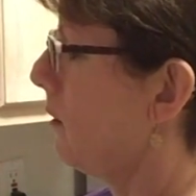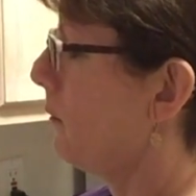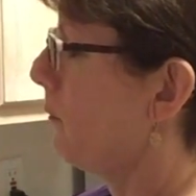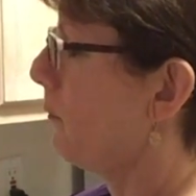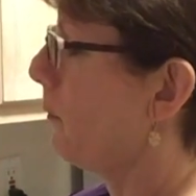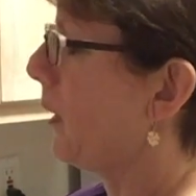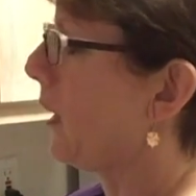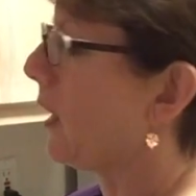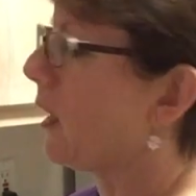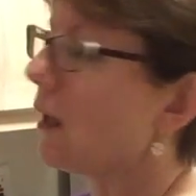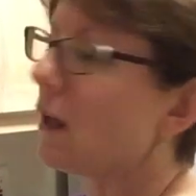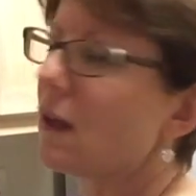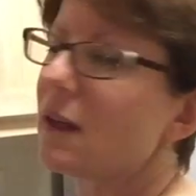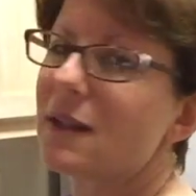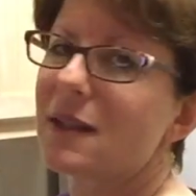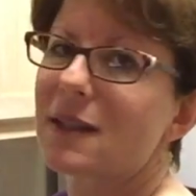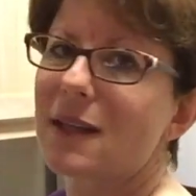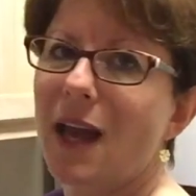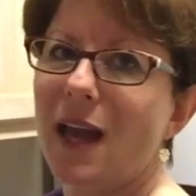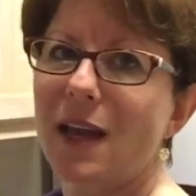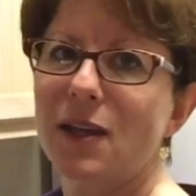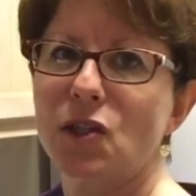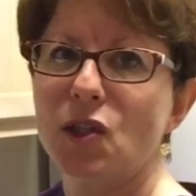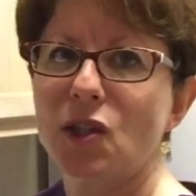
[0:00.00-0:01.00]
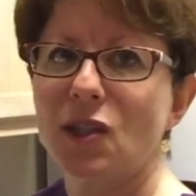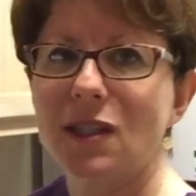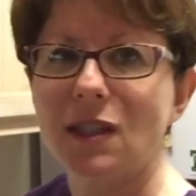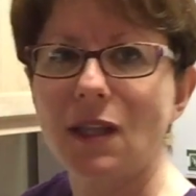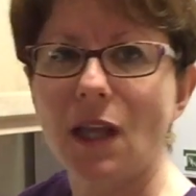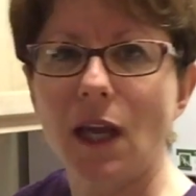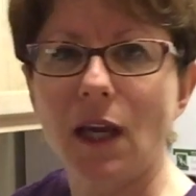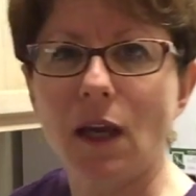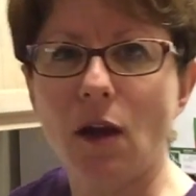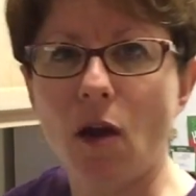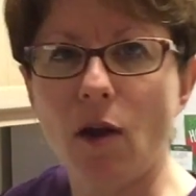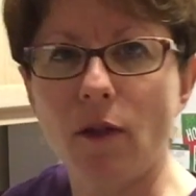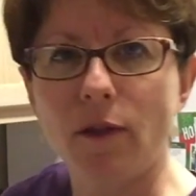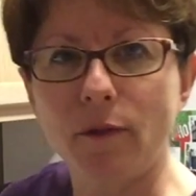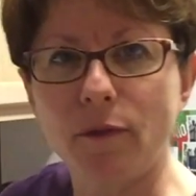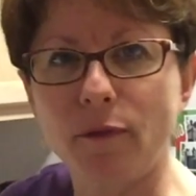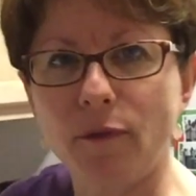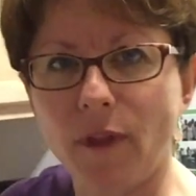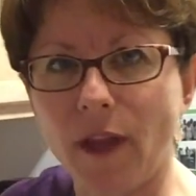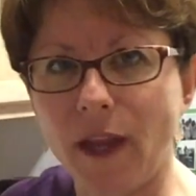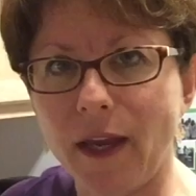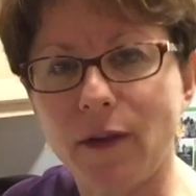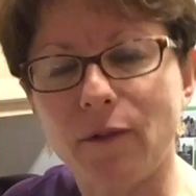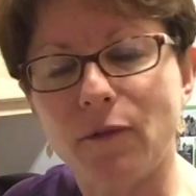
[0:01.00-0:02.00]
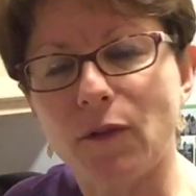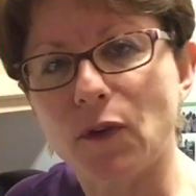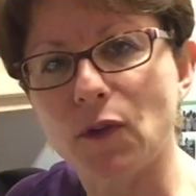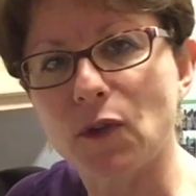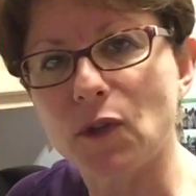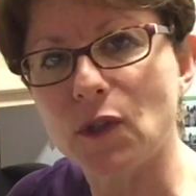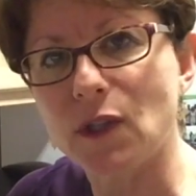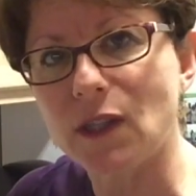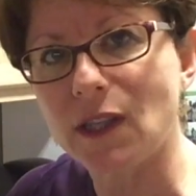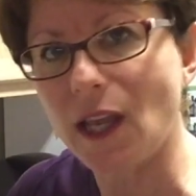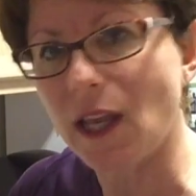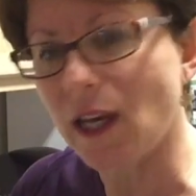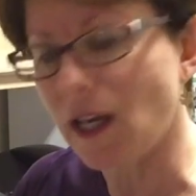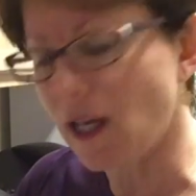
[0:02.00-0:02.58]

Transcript: because I just like all the flavors that